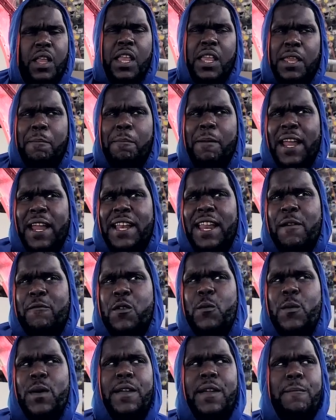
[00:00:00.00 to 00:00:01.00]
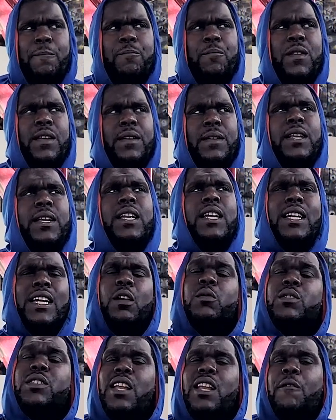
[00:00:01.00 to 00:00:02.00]
He played everywhere. He
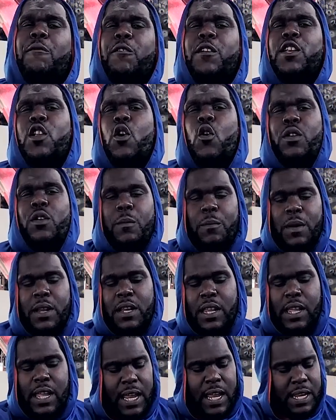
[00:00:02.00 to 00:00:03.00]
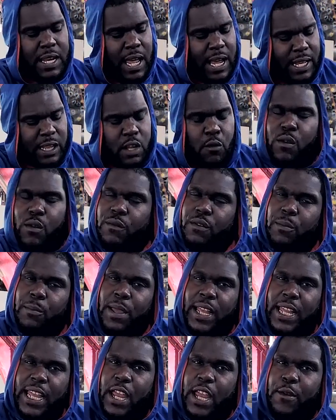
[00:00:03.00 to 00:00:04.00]
was definitely known up in like the
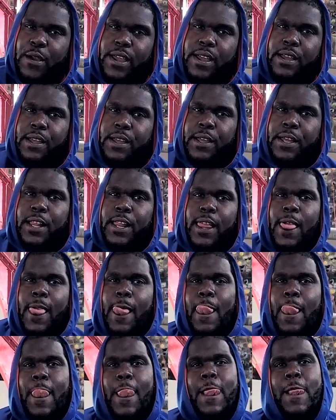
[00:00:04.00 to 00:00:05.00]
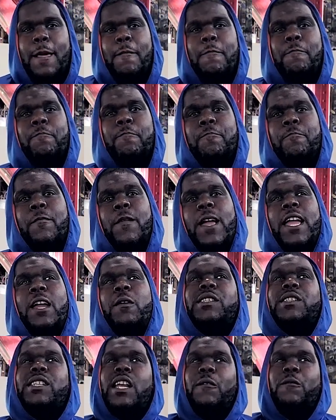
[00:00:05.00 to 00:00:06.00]
Riverbank area. He
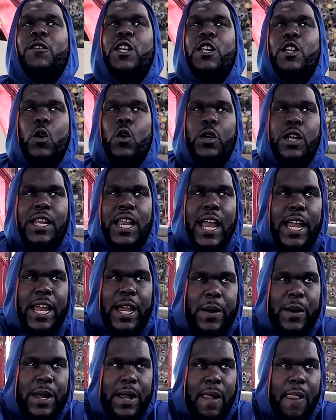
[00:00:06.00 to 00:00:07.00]
was definitely known in that area.